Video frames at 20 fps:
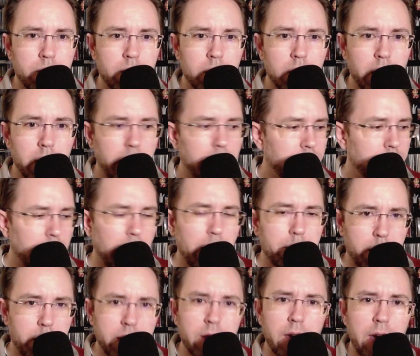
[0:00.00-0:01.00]
And eh,
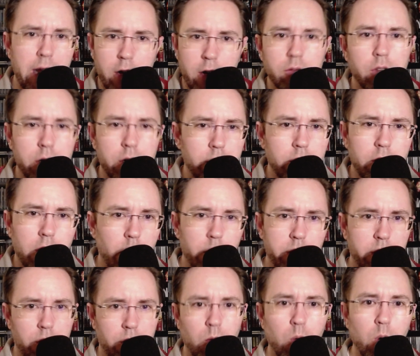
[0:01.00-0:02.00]
but the nail didn't go
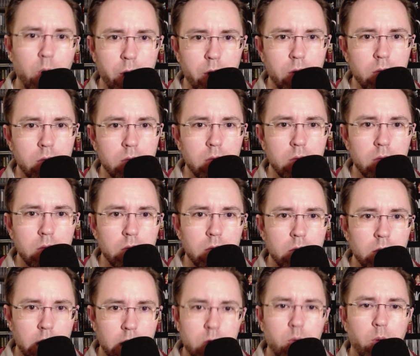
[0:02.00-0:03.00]
into the wood.
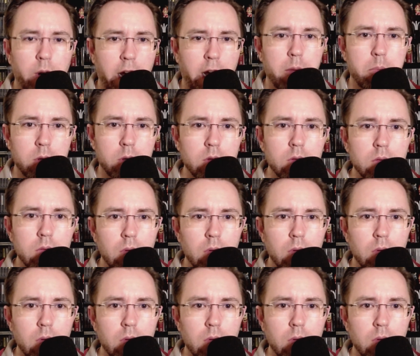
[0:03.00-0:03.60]
That's what happens.